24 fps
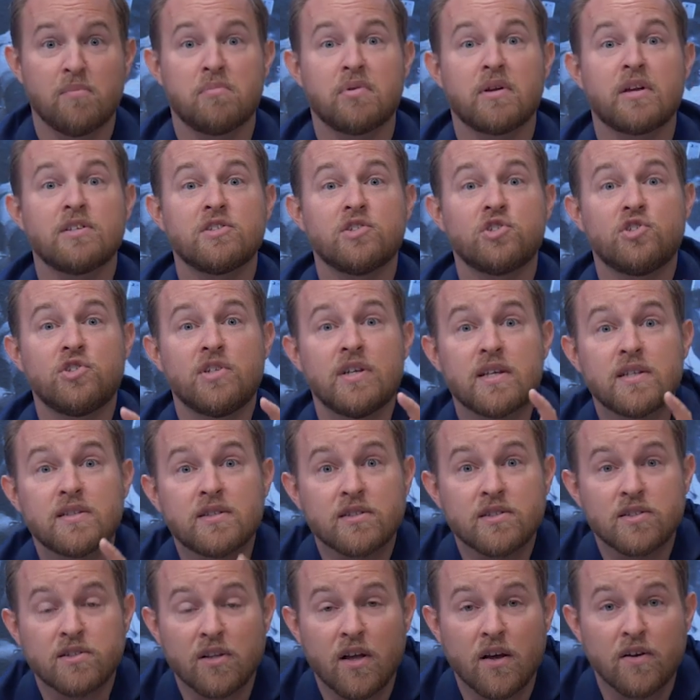because
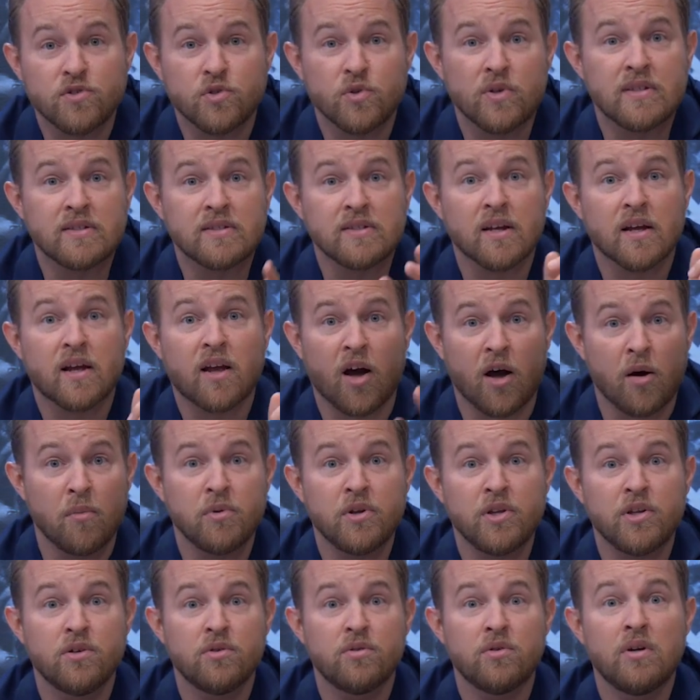Jesus loves you, he's going to
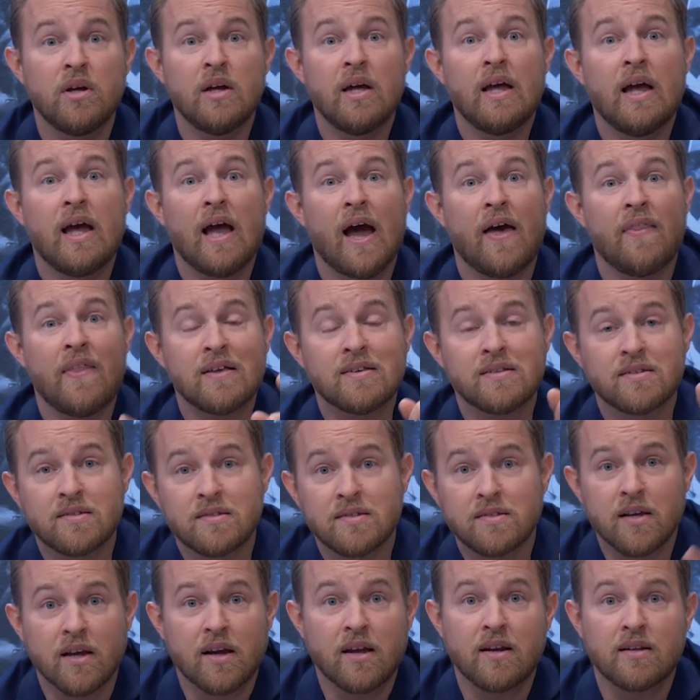come to you, and that
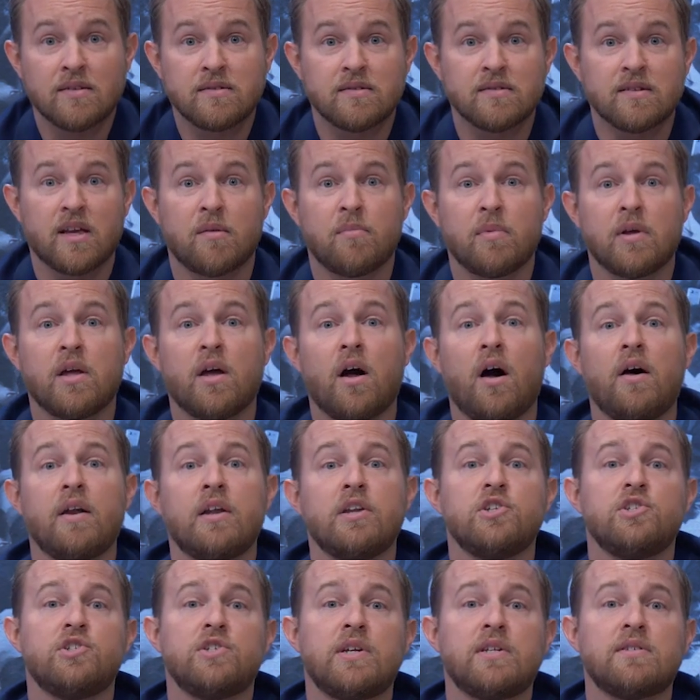sickness is going to be gone
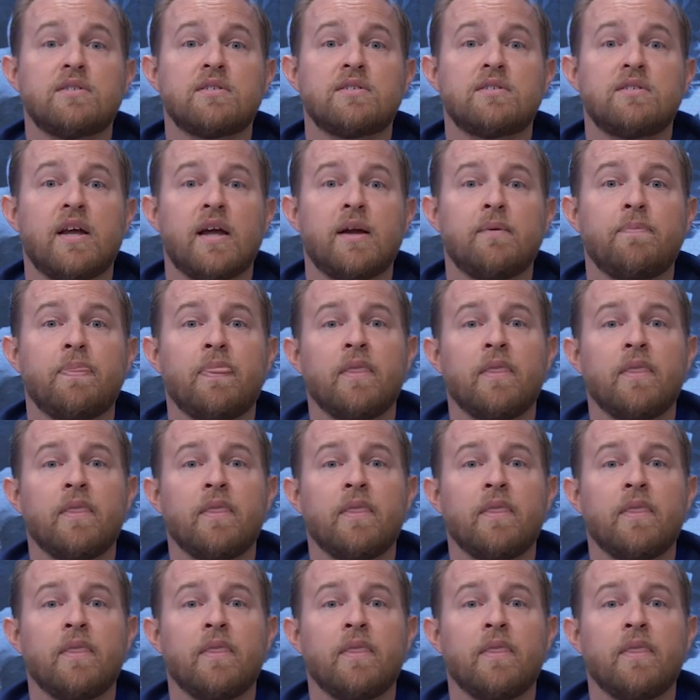in Jesus' name.